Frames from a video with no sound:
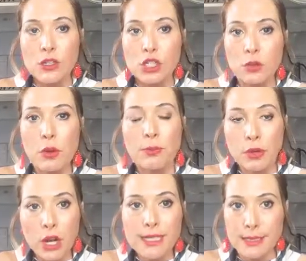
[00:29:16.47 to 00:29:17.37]
to a
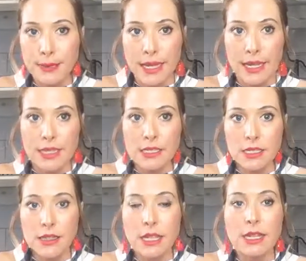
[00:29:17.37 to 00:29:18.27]
prospect
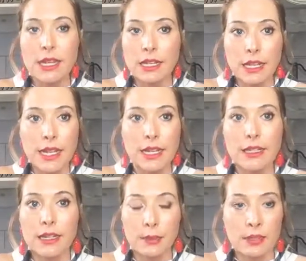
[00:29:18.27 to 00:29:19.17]
that they let
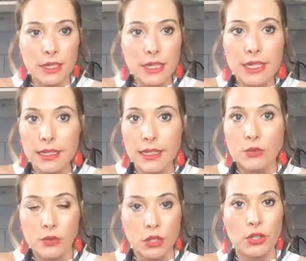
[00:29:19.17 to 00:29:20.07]
it
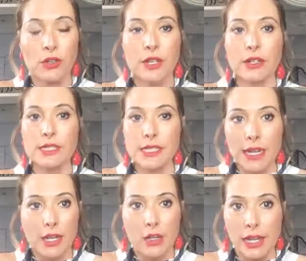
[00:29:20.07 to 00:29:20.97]
completely ruin their
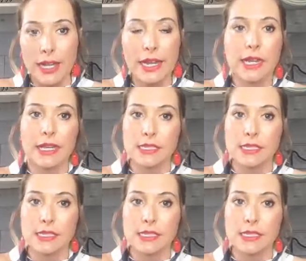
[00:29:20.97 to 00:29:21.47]
entire day,